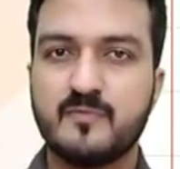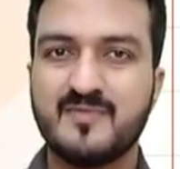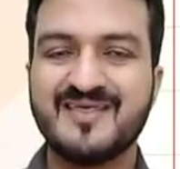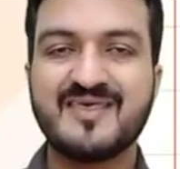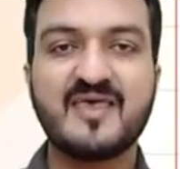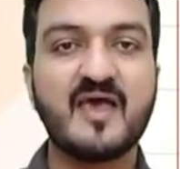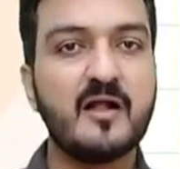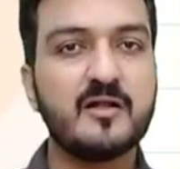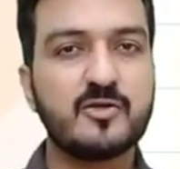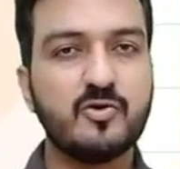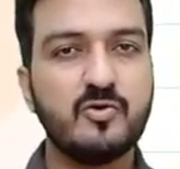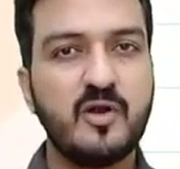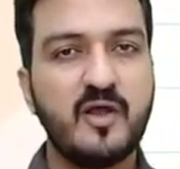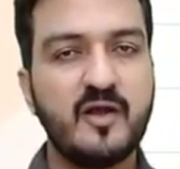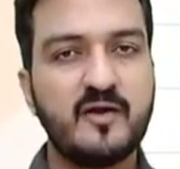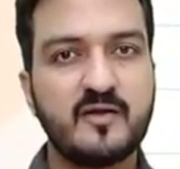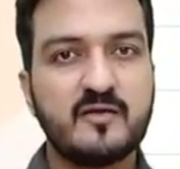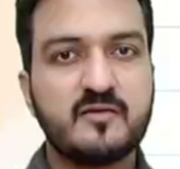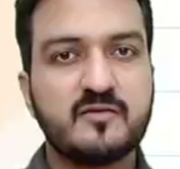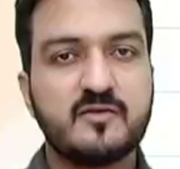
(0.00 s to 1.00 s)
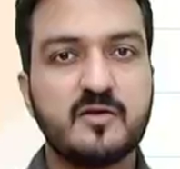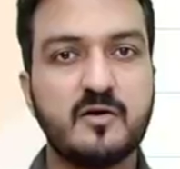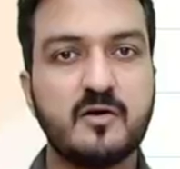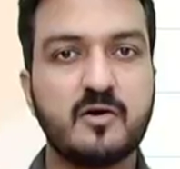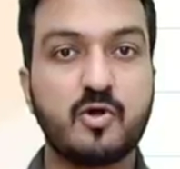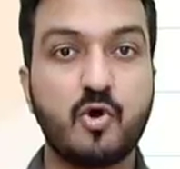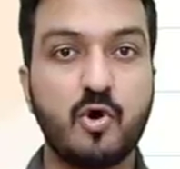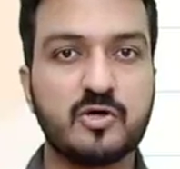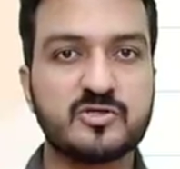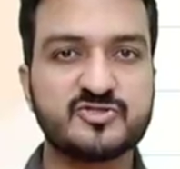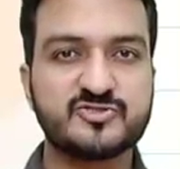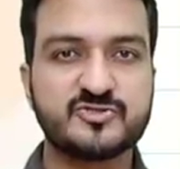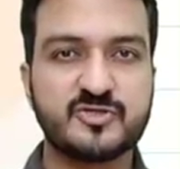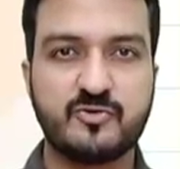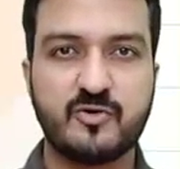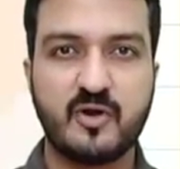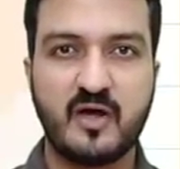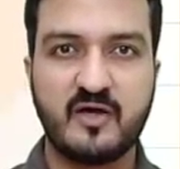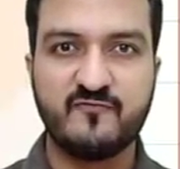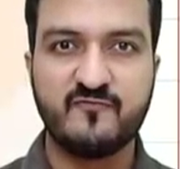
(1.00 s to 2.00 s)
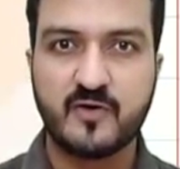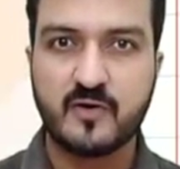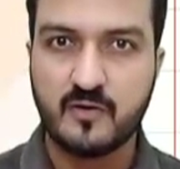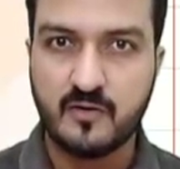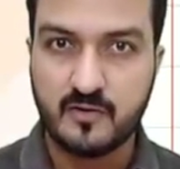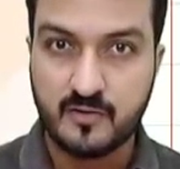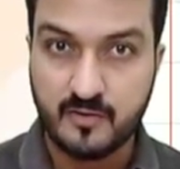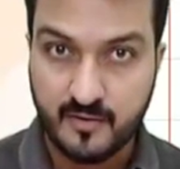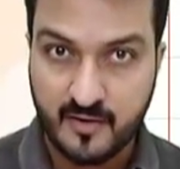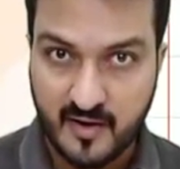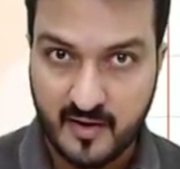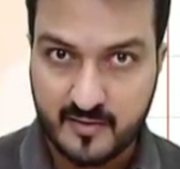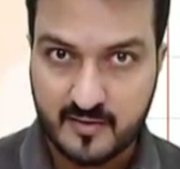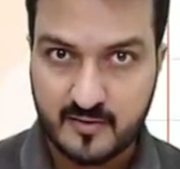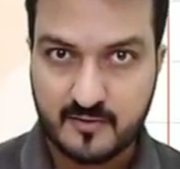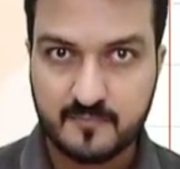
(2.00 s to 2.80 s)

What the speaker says: calculating the cost driver rate.